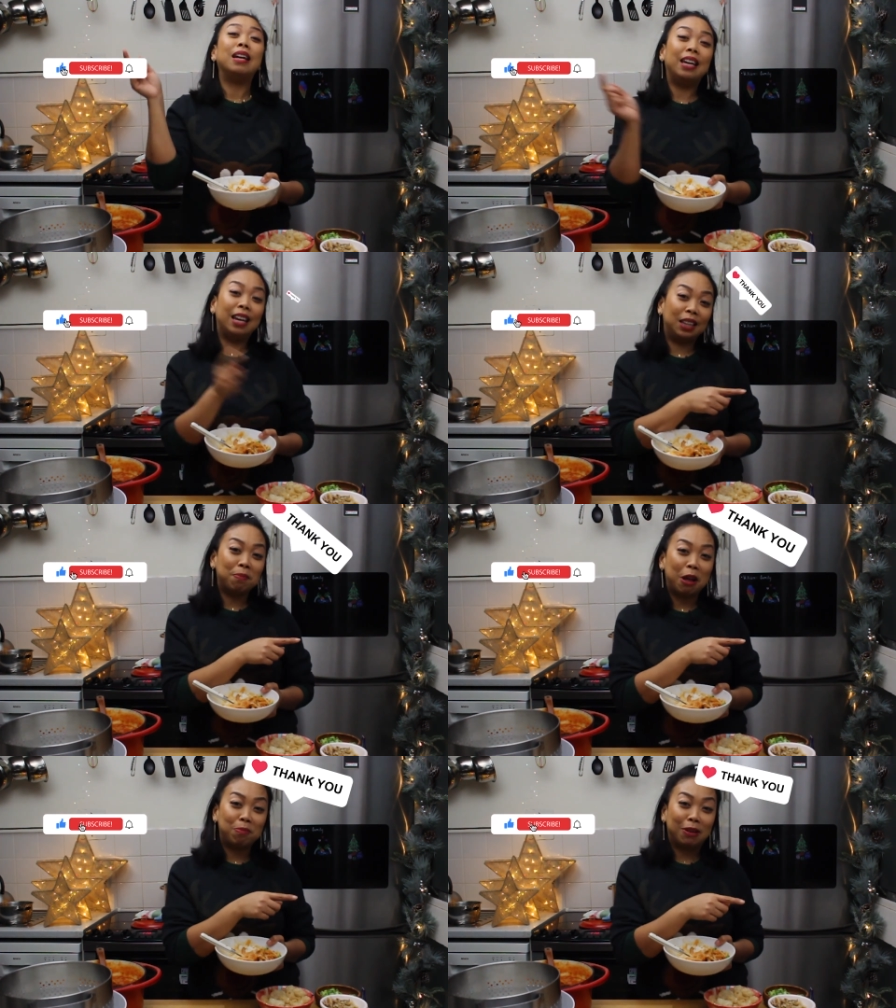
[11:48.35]
hit the
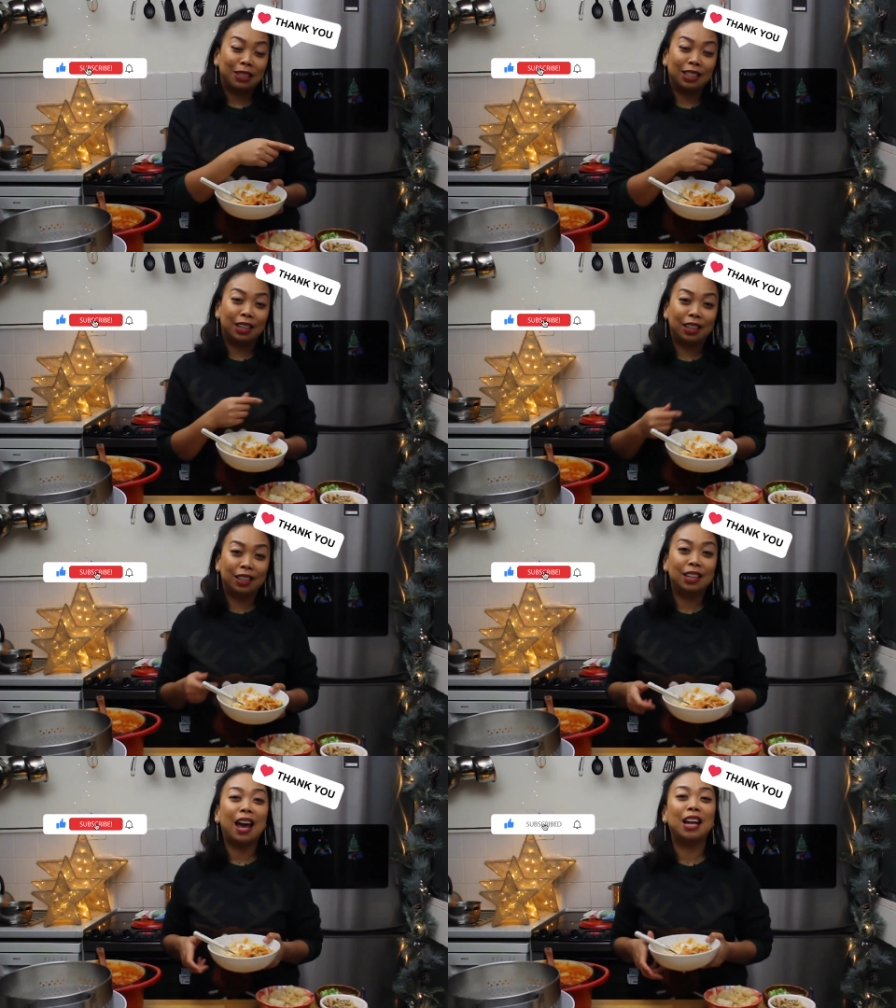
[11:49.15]
bell
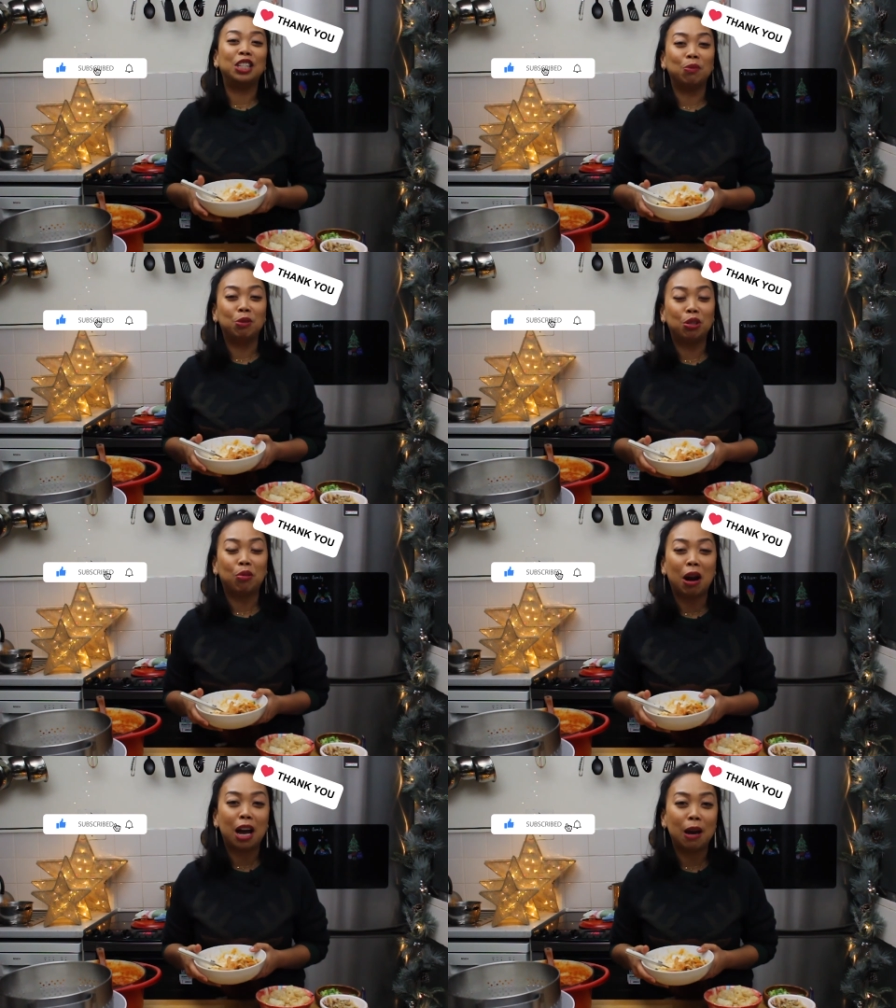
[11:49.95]
button, and
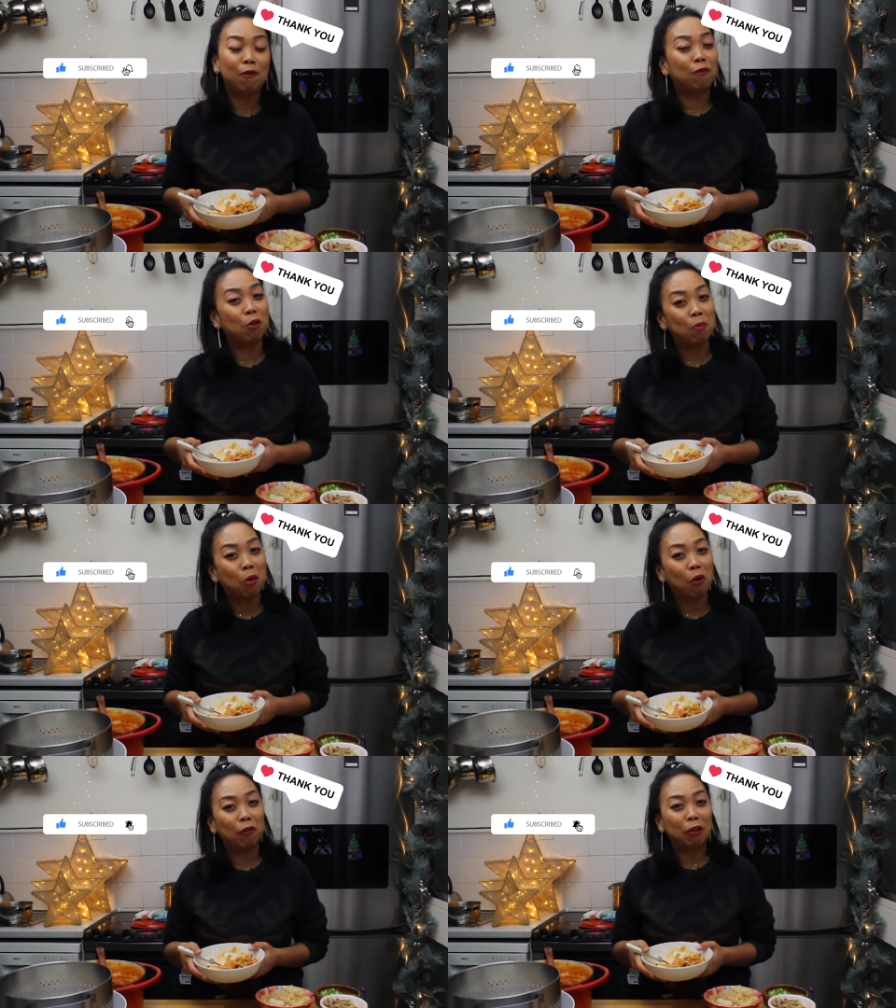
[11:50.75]
subscribe for
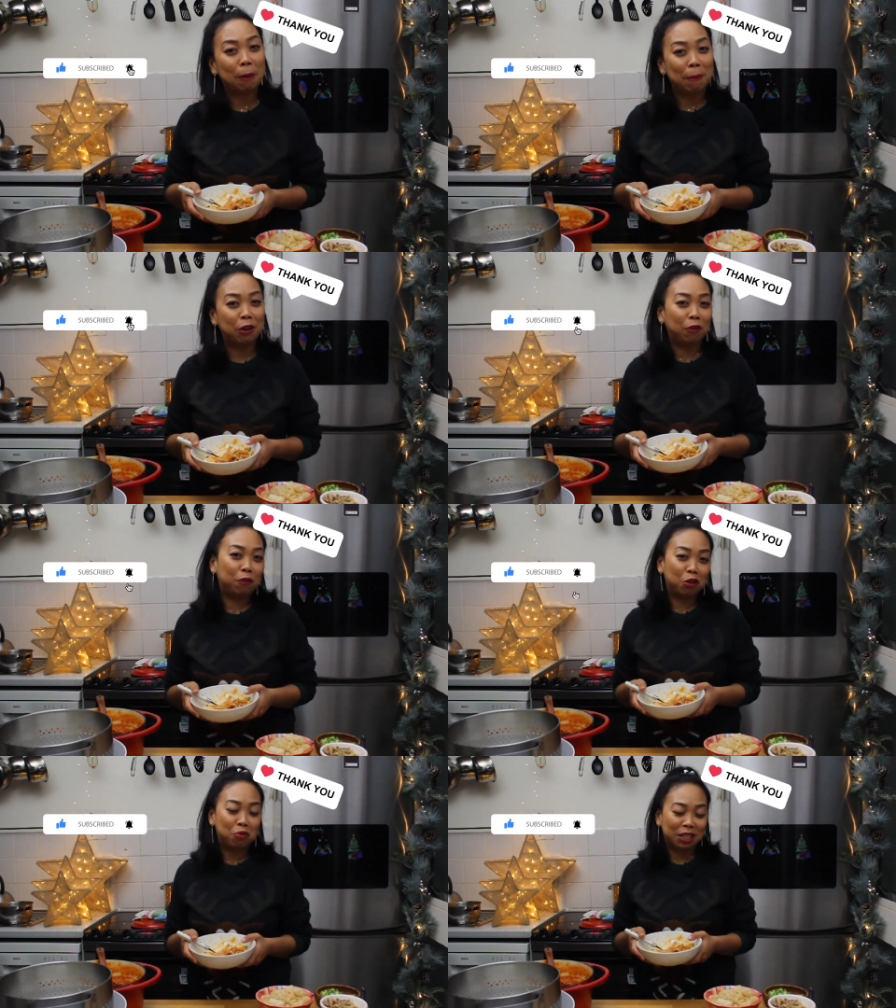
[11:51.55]
more Filipino
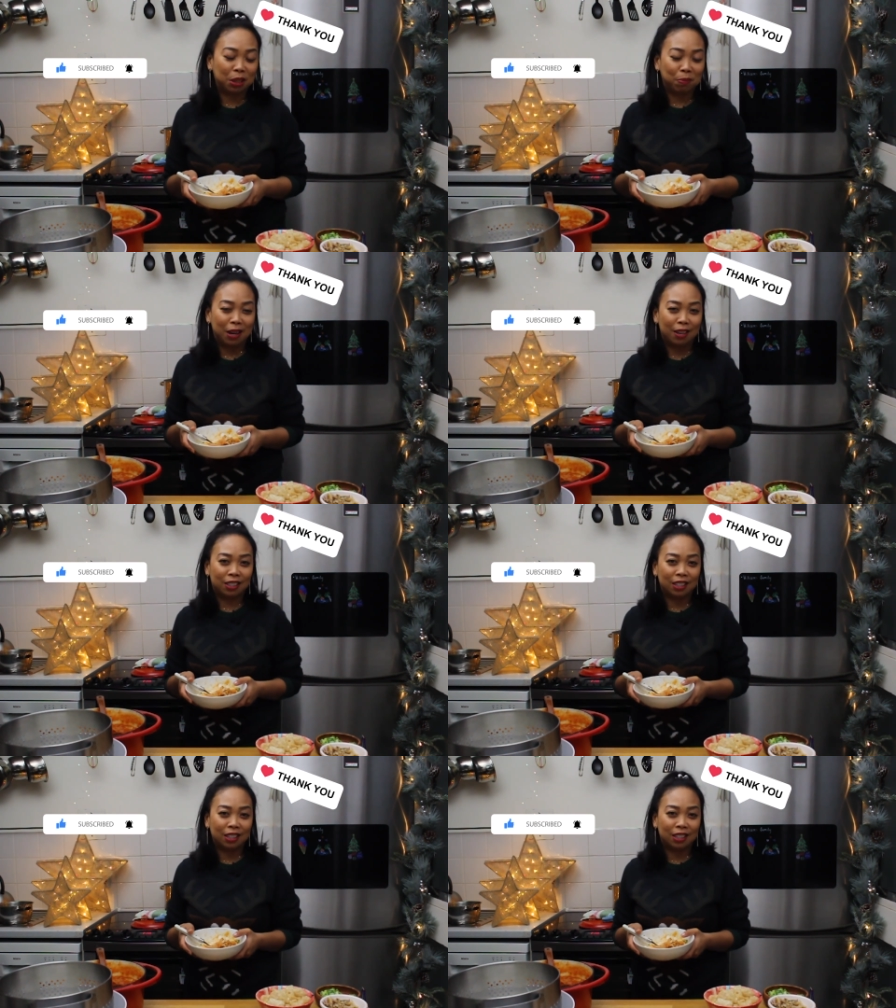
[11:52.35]
food recipes